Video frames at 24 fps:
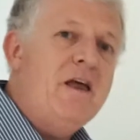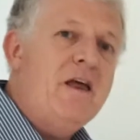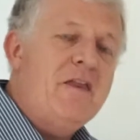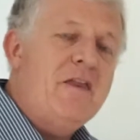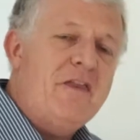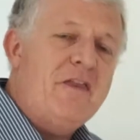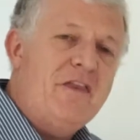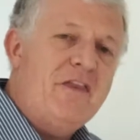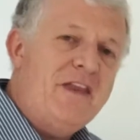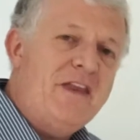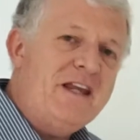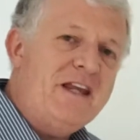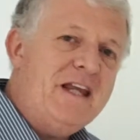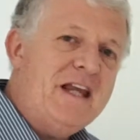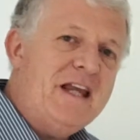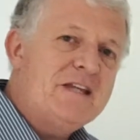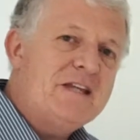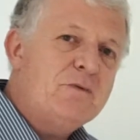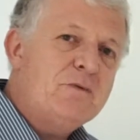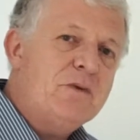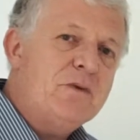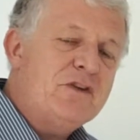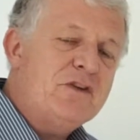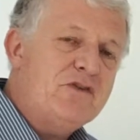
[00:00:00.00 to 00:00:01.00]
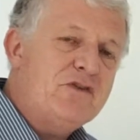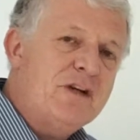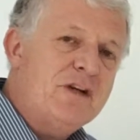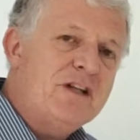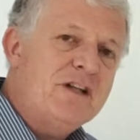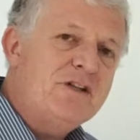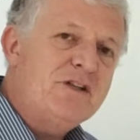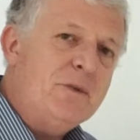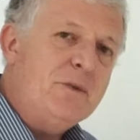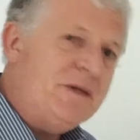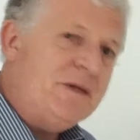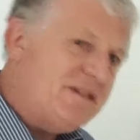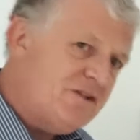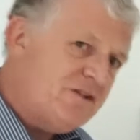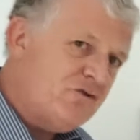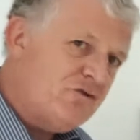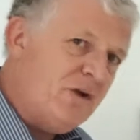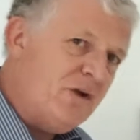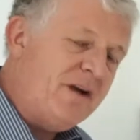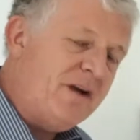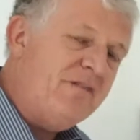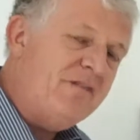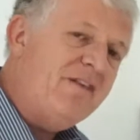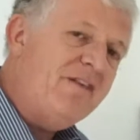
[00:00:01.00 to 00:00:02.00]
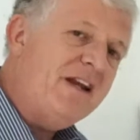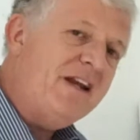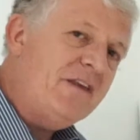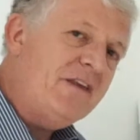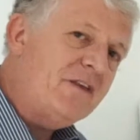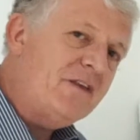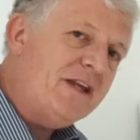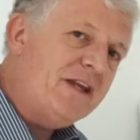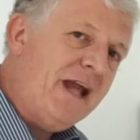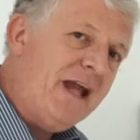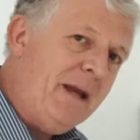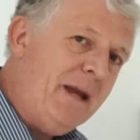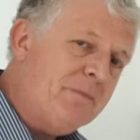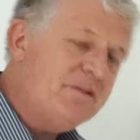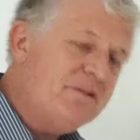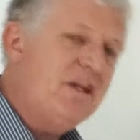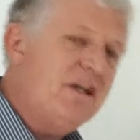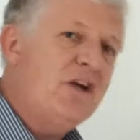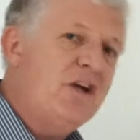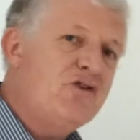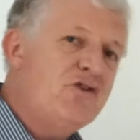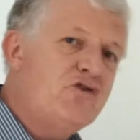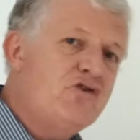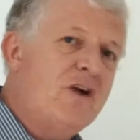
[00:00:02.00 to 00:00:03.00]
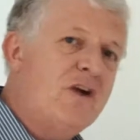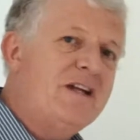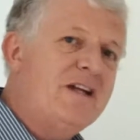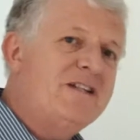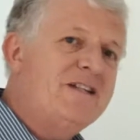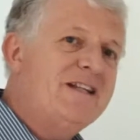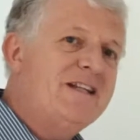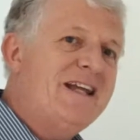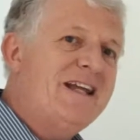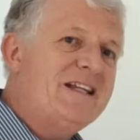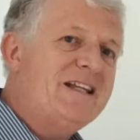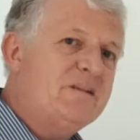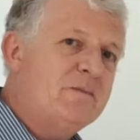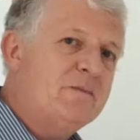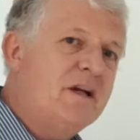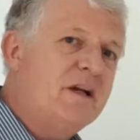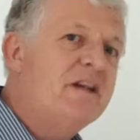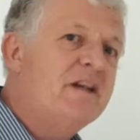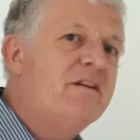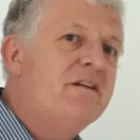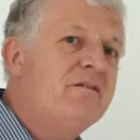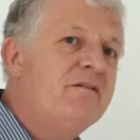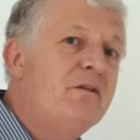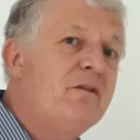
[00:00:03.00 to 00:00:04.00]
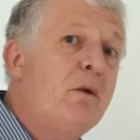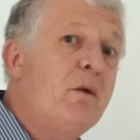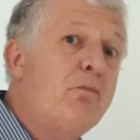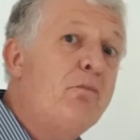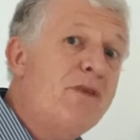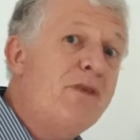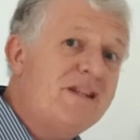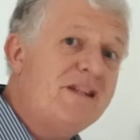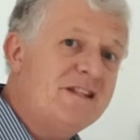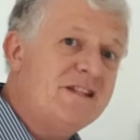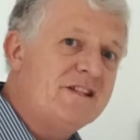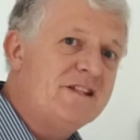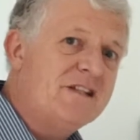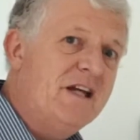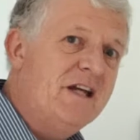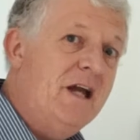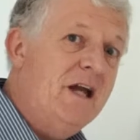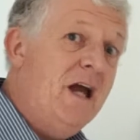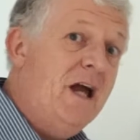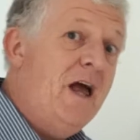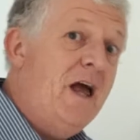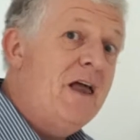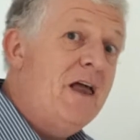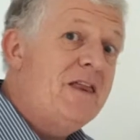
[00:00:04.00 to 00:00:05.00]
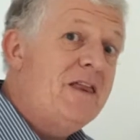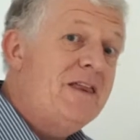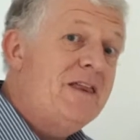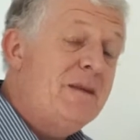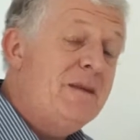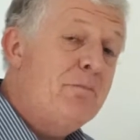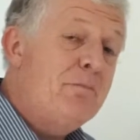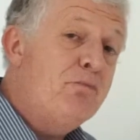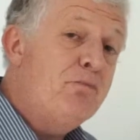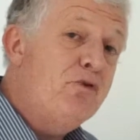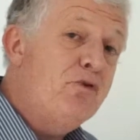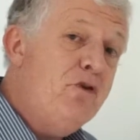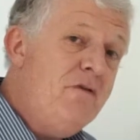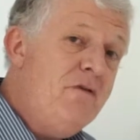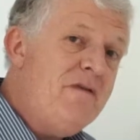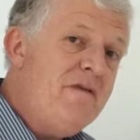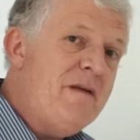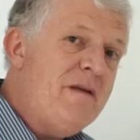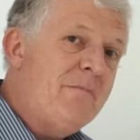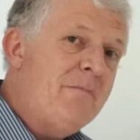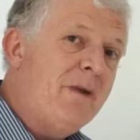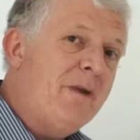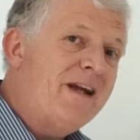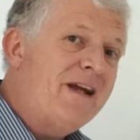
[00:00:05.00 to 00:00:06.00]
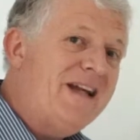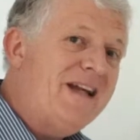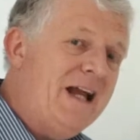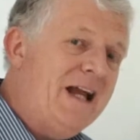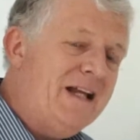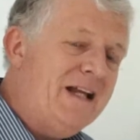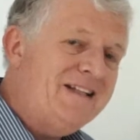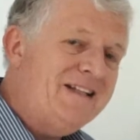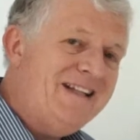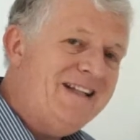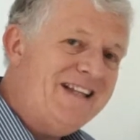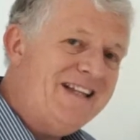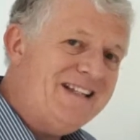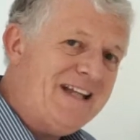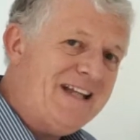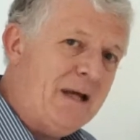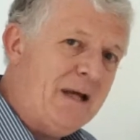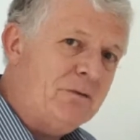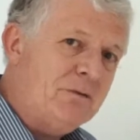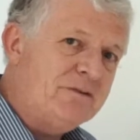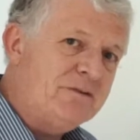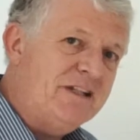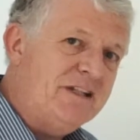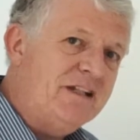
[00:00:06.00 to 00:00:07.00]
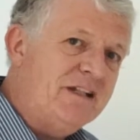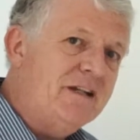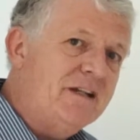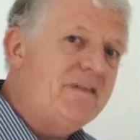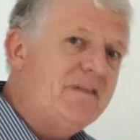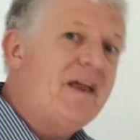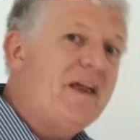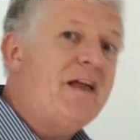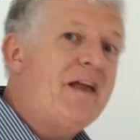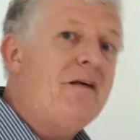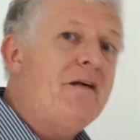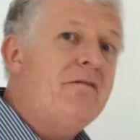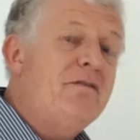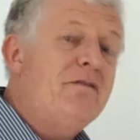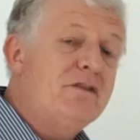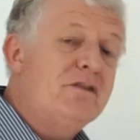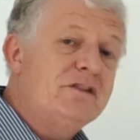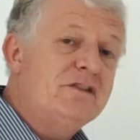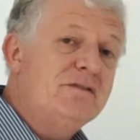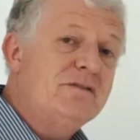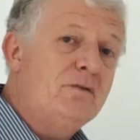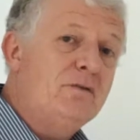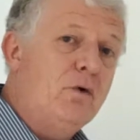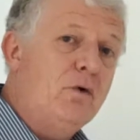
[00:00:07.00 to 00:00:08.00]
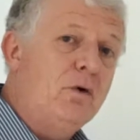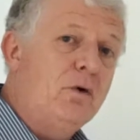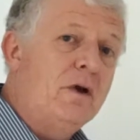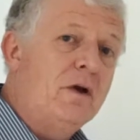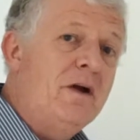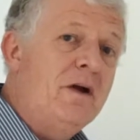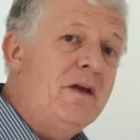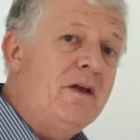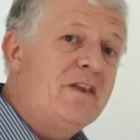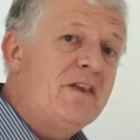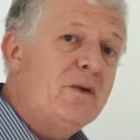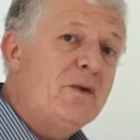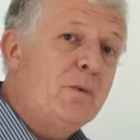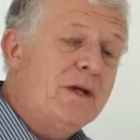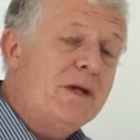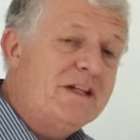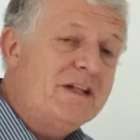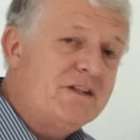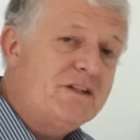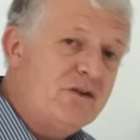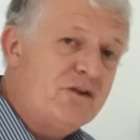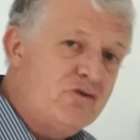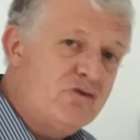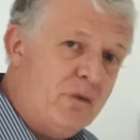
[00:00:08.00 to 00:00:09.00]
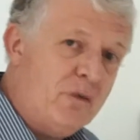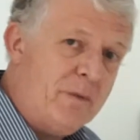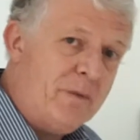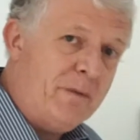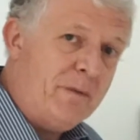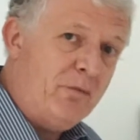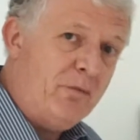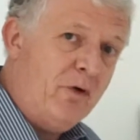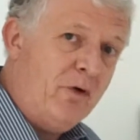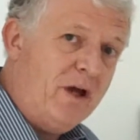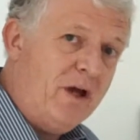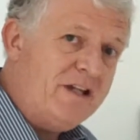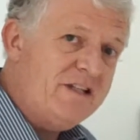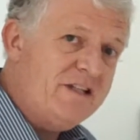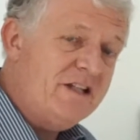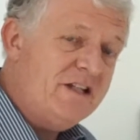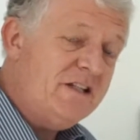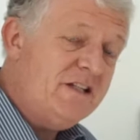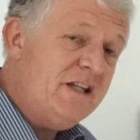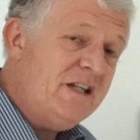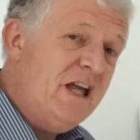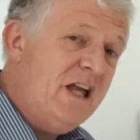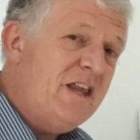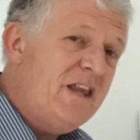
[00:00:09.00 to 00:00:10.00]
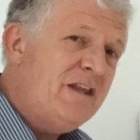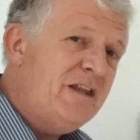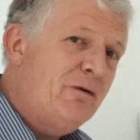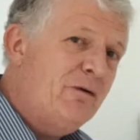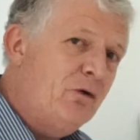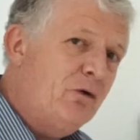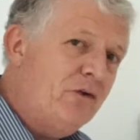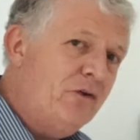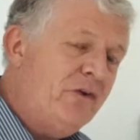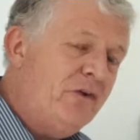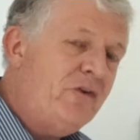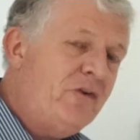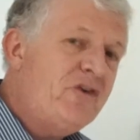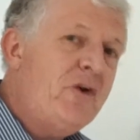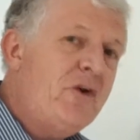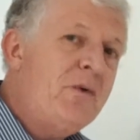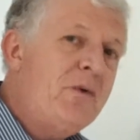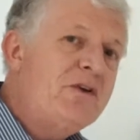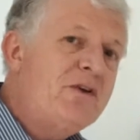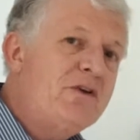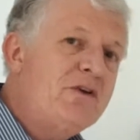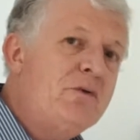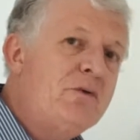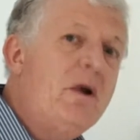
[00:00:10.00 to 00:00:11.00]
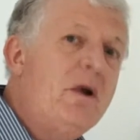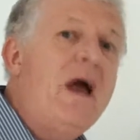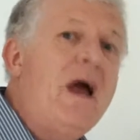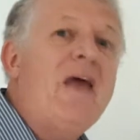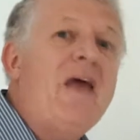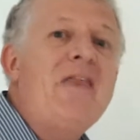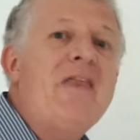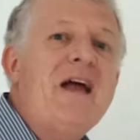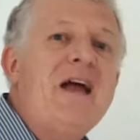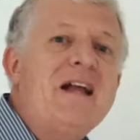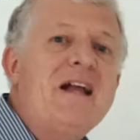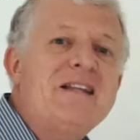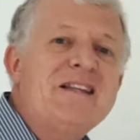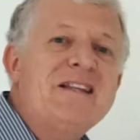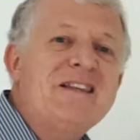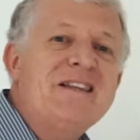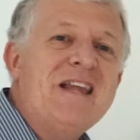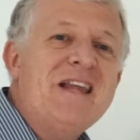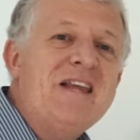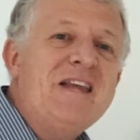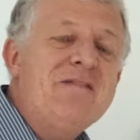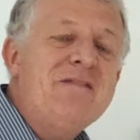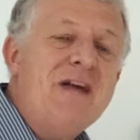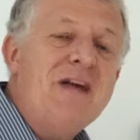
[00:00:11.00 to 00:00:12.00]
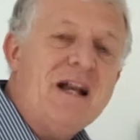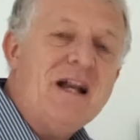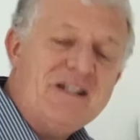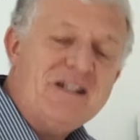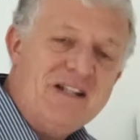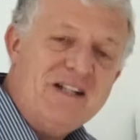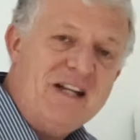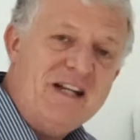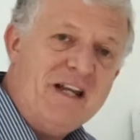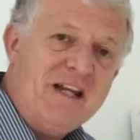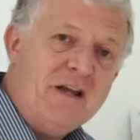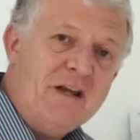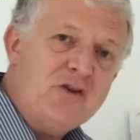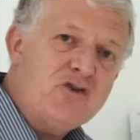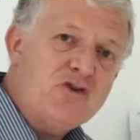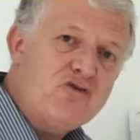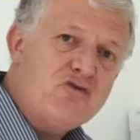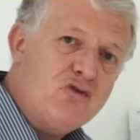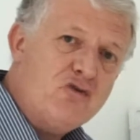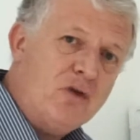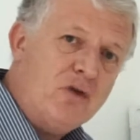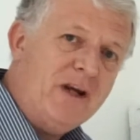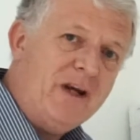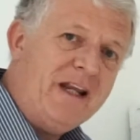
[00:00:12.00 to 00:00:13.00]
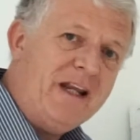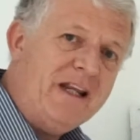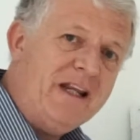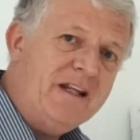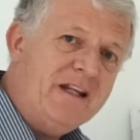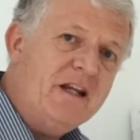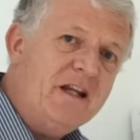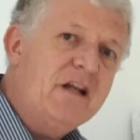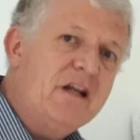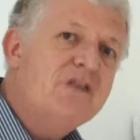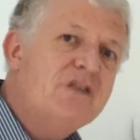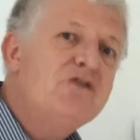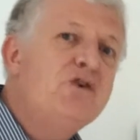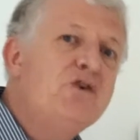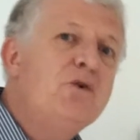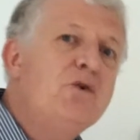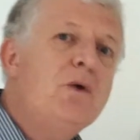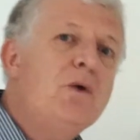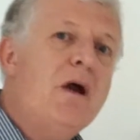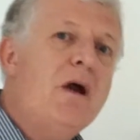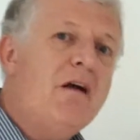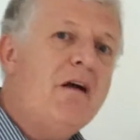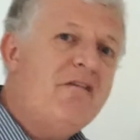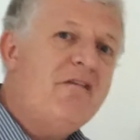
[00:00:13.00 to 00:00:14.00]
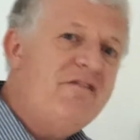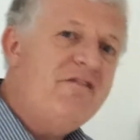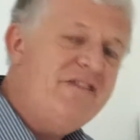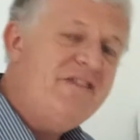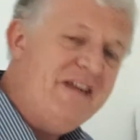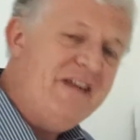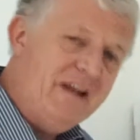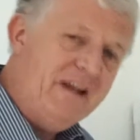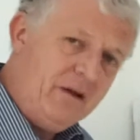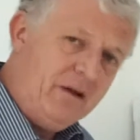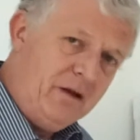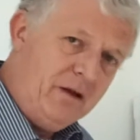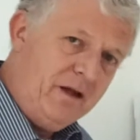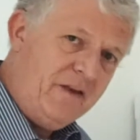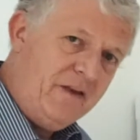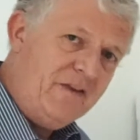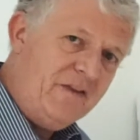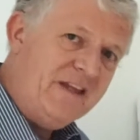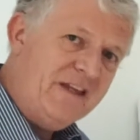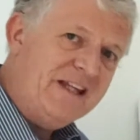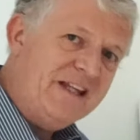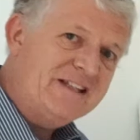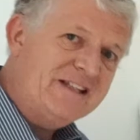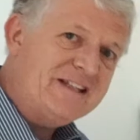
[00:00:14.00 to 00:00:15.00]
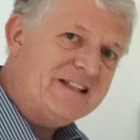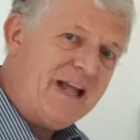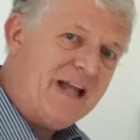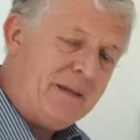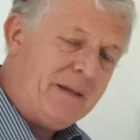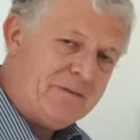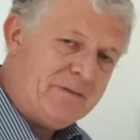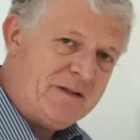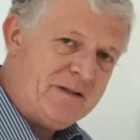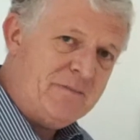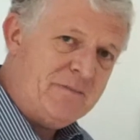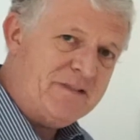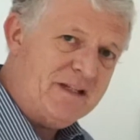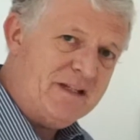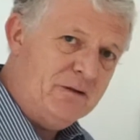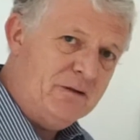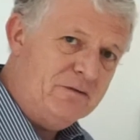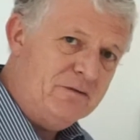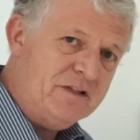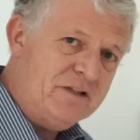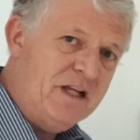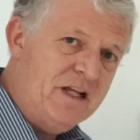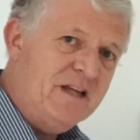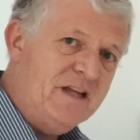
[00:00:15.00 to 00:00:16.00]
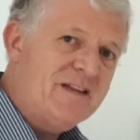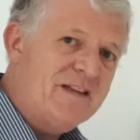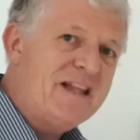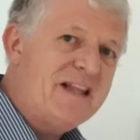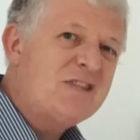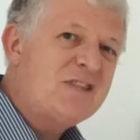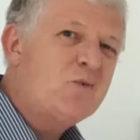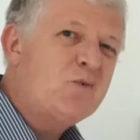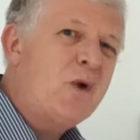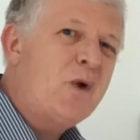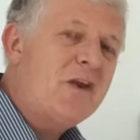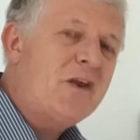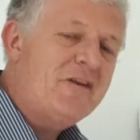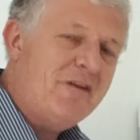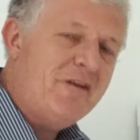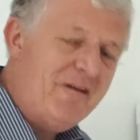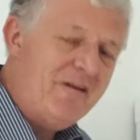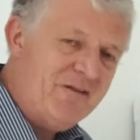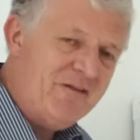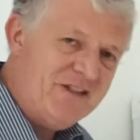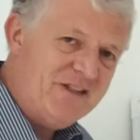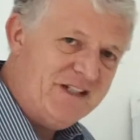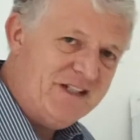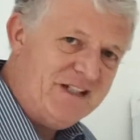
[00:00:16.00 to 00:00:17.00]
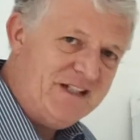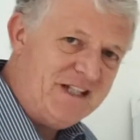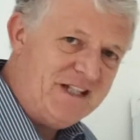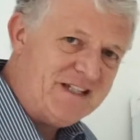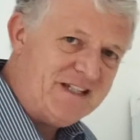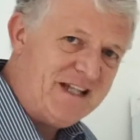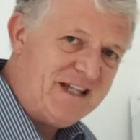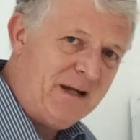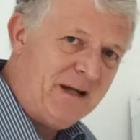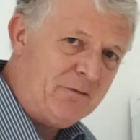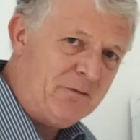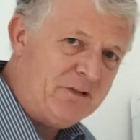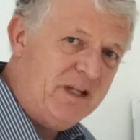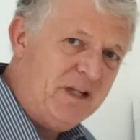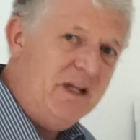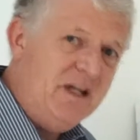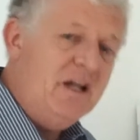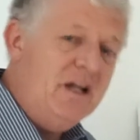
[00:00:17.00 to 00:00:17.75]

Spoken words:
The thing is, what they're trying to do is trying to fill in the gaps and trying to get some kind of presence. They're proving by discounting that, first of all, they're willing to drop their prices. They're also showing you that they've actually struggling to fill these gaps themselves. That's why they're having to discount.